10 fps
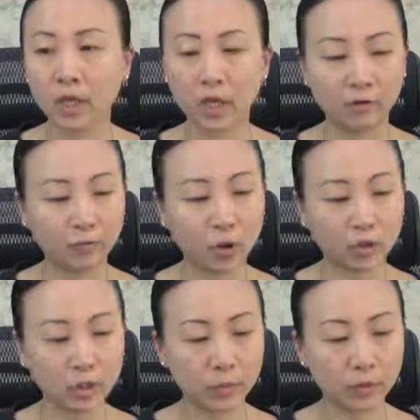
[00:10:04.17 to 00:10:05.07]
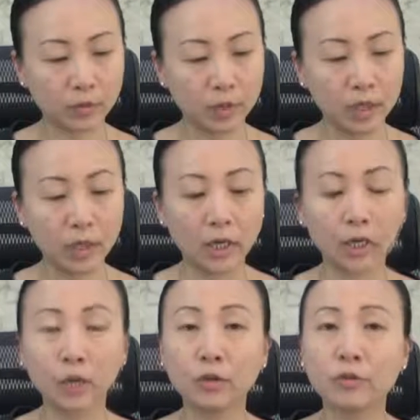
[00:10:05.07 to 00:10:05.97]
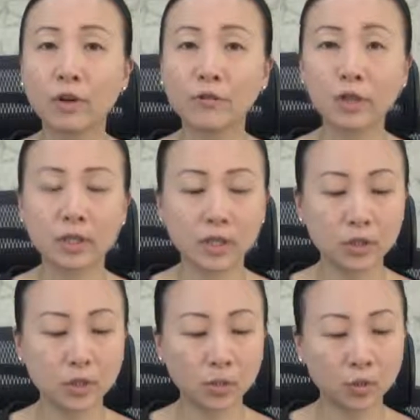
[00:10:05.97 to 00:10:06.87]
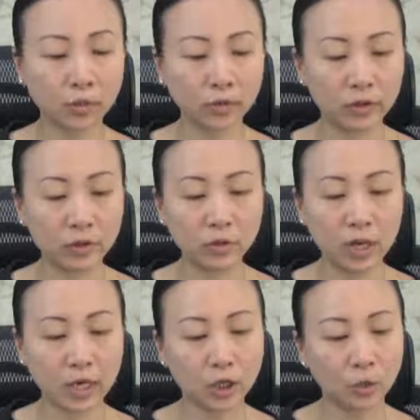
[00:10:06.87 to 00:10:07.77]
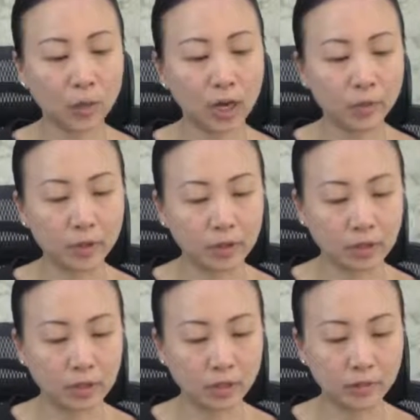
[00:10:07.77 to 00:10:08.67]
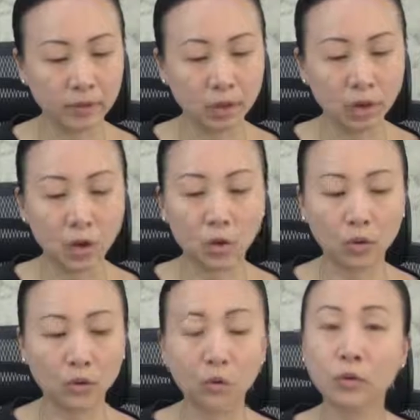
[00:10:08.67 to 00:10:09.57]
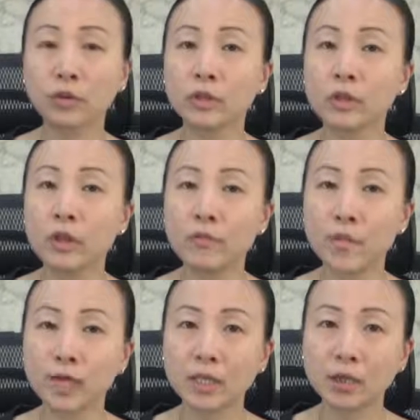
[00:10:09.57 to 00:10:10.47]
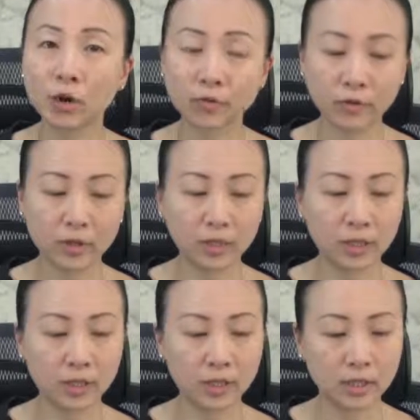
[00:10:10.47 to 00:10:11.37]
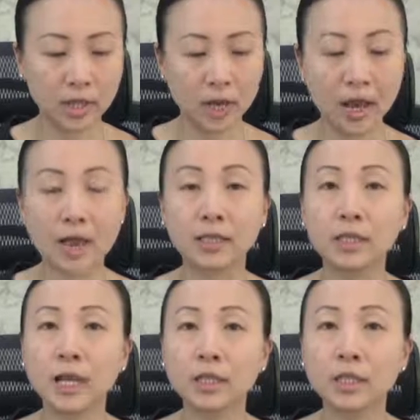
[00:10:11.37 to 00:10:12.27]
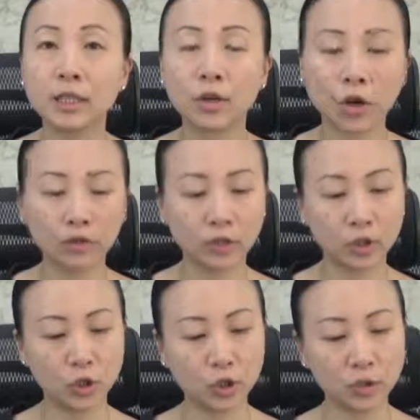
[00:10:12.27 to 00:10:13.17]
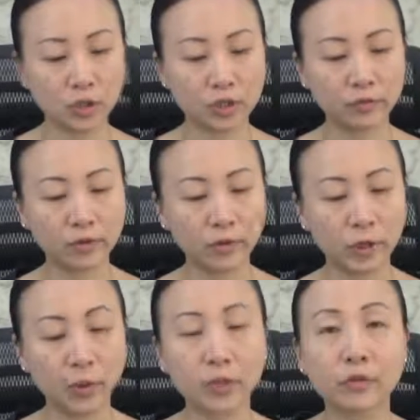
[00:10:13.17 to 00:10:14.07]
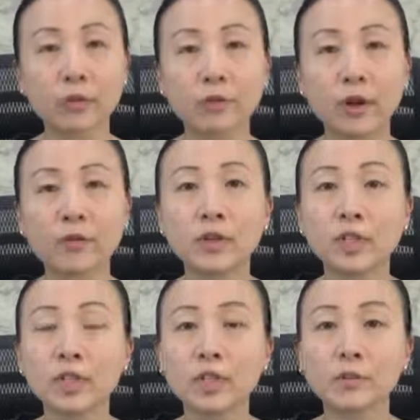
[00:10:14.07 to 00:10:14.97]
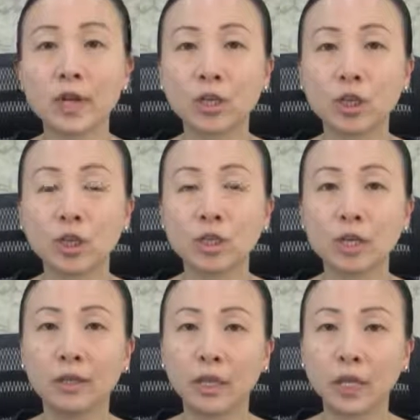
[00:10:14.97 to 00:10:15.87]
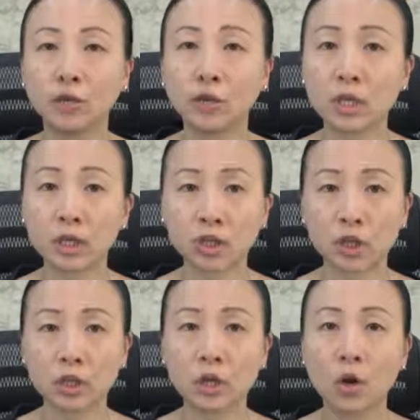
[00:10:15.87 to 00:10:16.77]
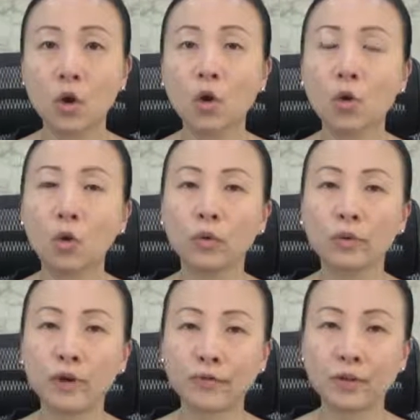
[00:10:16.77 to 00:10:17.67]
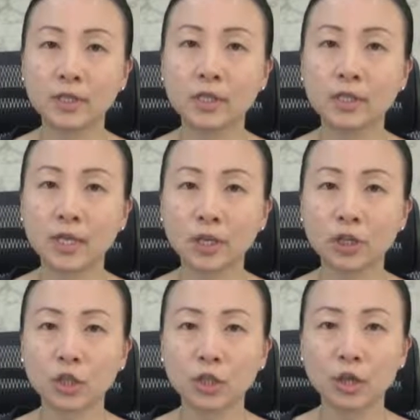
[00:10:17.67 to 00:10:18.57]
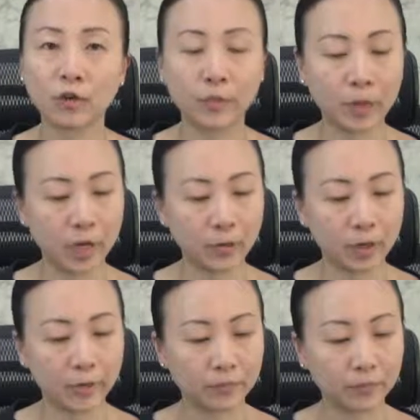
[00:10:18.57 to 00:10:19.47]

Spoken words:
If possible, include references to authors who like your papers, or to authors you have met at conferences, as the editor often chooses reviewers from the references mentioned in the introduction or the references section of a paper.